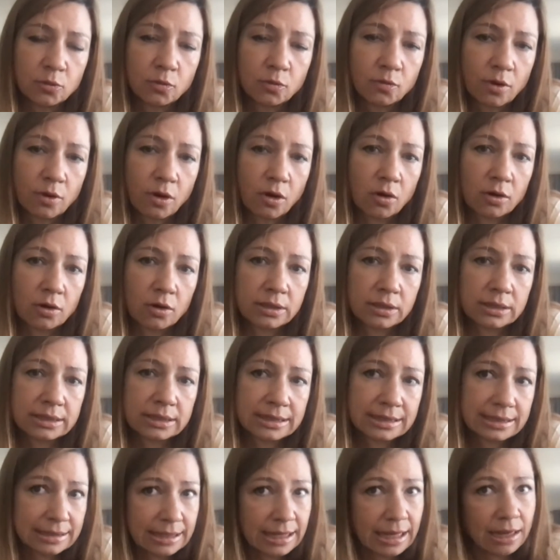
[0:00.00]
move on,
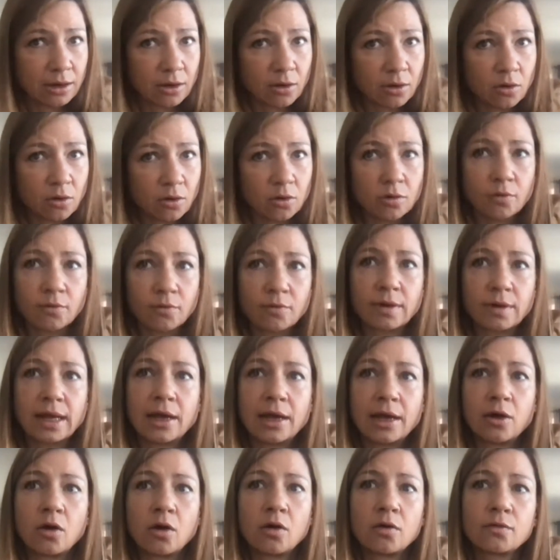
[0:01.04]
scale on or
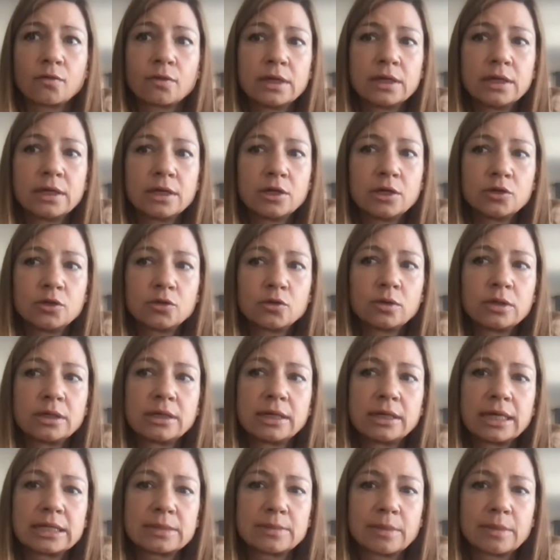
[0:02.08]
fly off, to
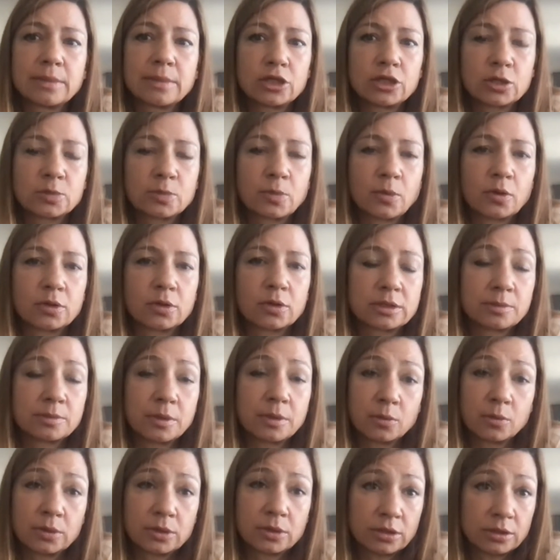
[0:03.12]
learn as much as
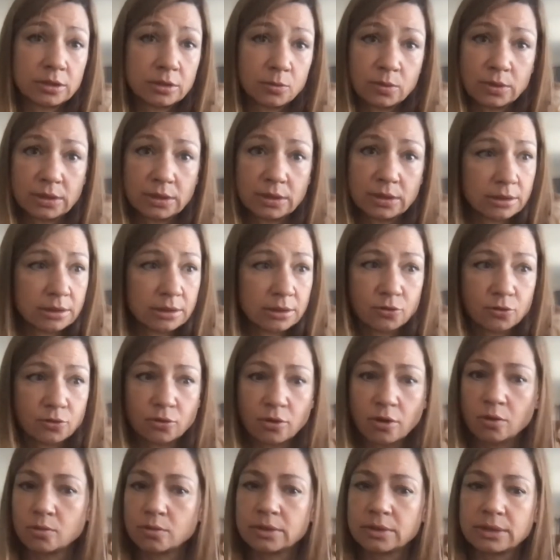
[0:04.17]
possible with these
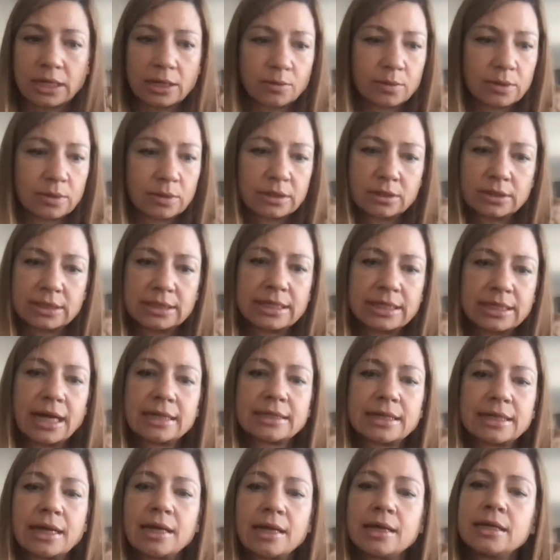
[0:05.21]
drones and with this
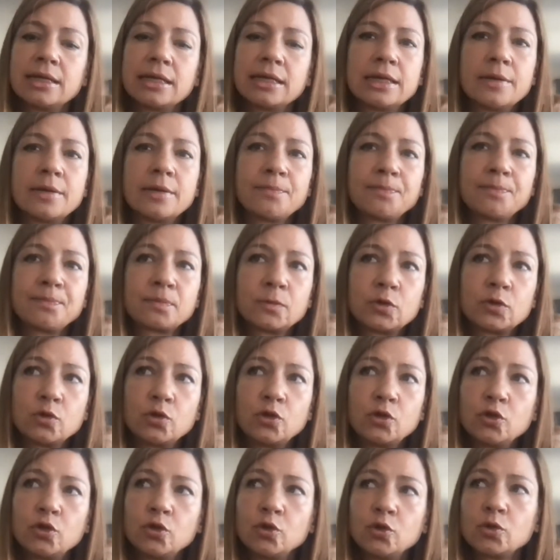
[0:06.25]
data,
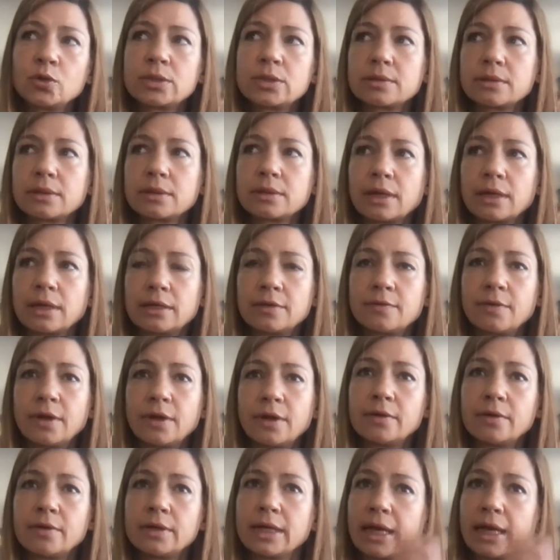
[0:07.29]
to use at the
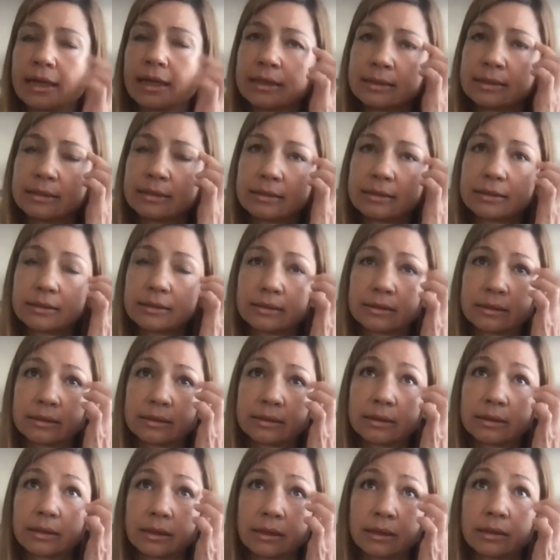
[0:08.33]
very end
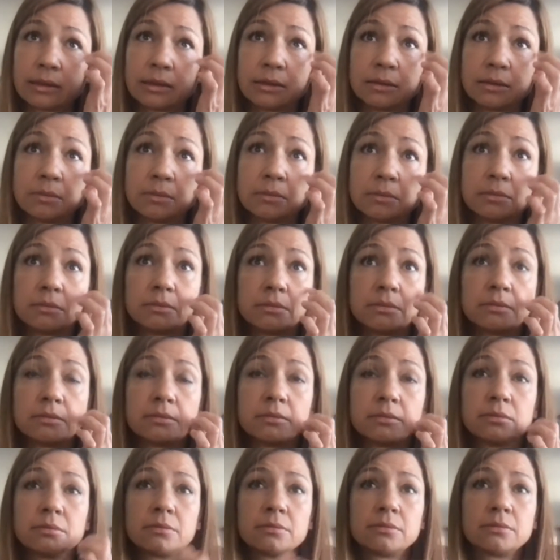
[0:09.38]

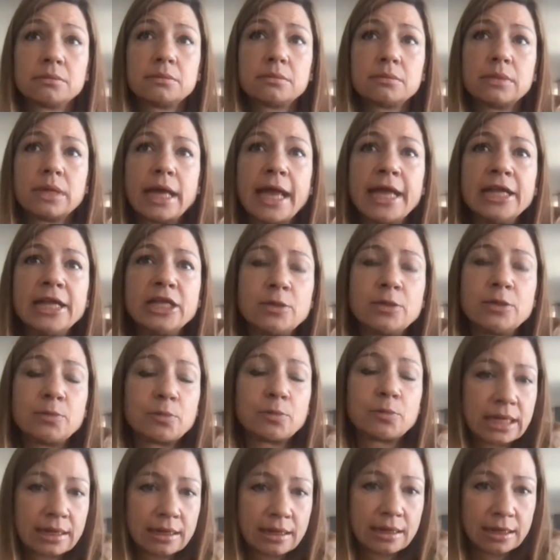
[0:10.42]

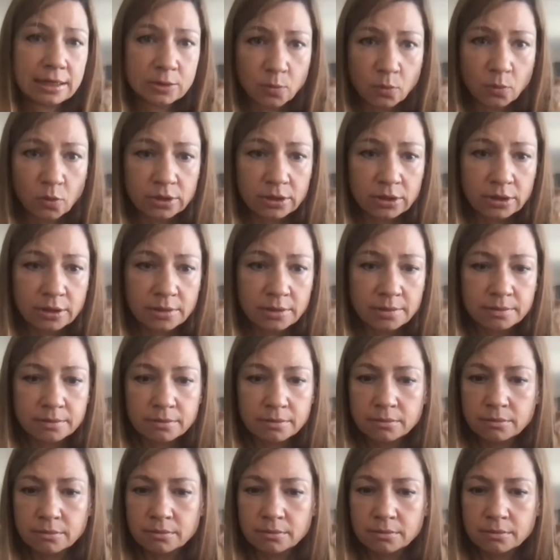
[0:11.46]
80% less water,